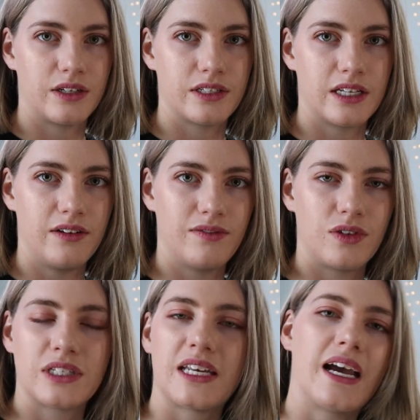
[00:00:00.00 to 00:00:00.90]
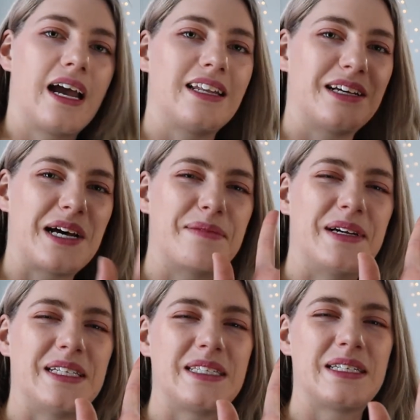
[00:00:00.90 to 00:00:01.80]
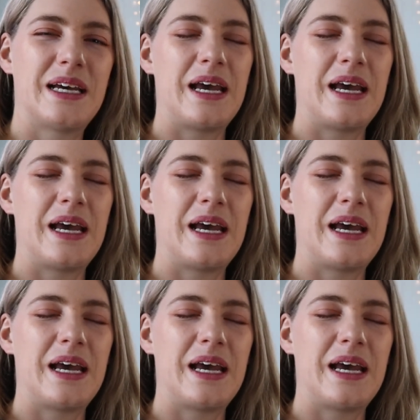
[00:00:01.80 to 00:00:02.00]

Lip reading: yourself, you can say hi in the comments.